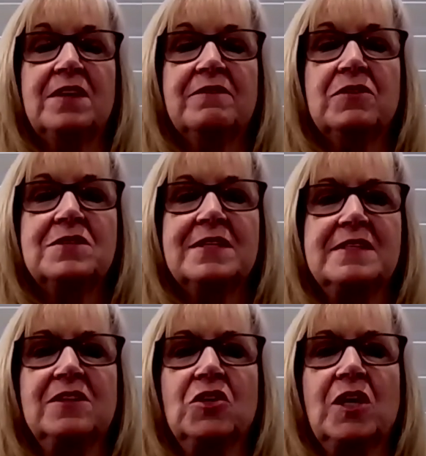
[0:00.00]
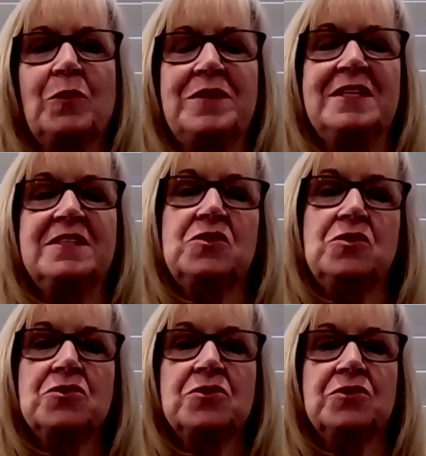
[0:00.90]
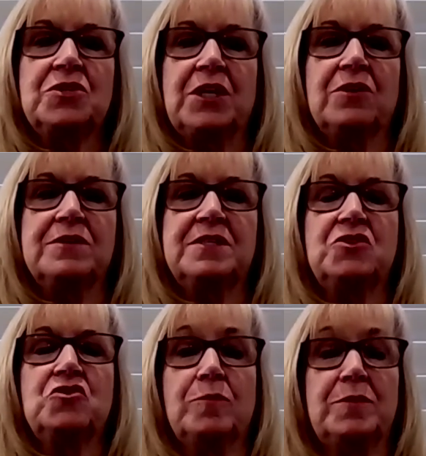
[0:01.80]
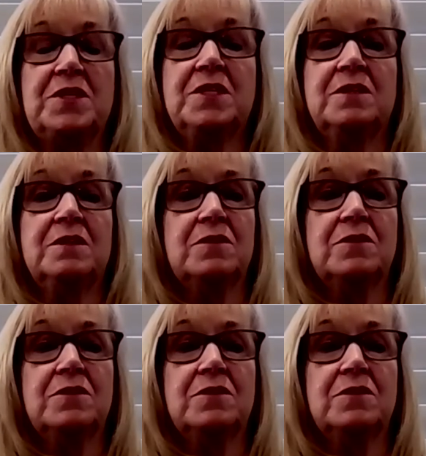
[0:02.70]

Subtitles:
First, let's look at when the institutional share is distributed